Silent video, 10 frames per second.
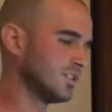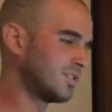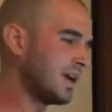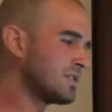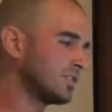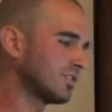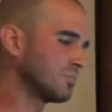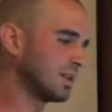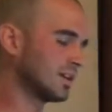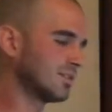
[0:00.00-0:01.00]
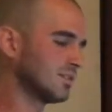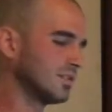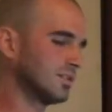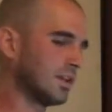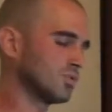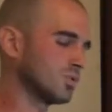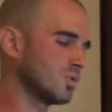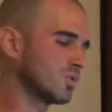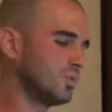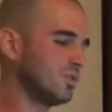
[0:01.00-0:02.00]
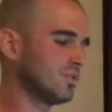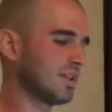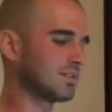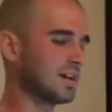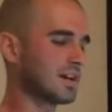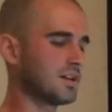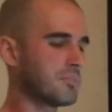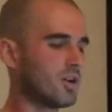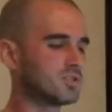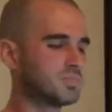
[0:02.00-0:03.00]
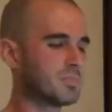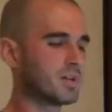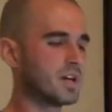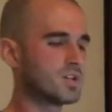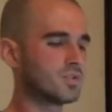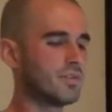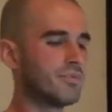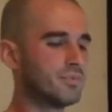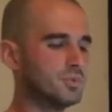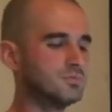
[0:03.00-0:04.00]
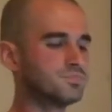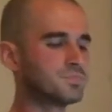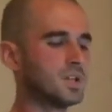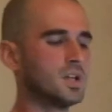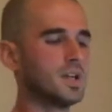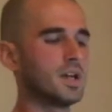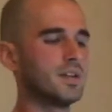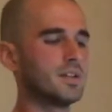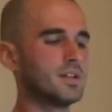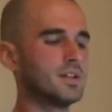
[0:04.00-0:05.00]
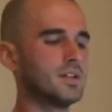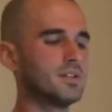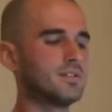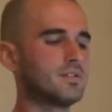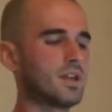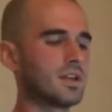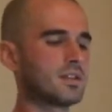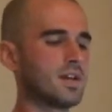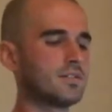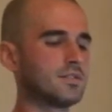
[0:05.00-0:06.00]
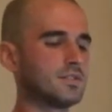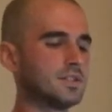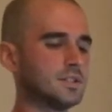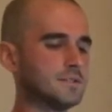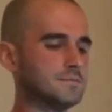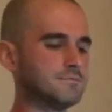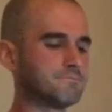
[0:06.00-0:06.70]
It's very interesting because uh, Tenzo Kyokun is exactly about preparation of food. And here it's saying that uh,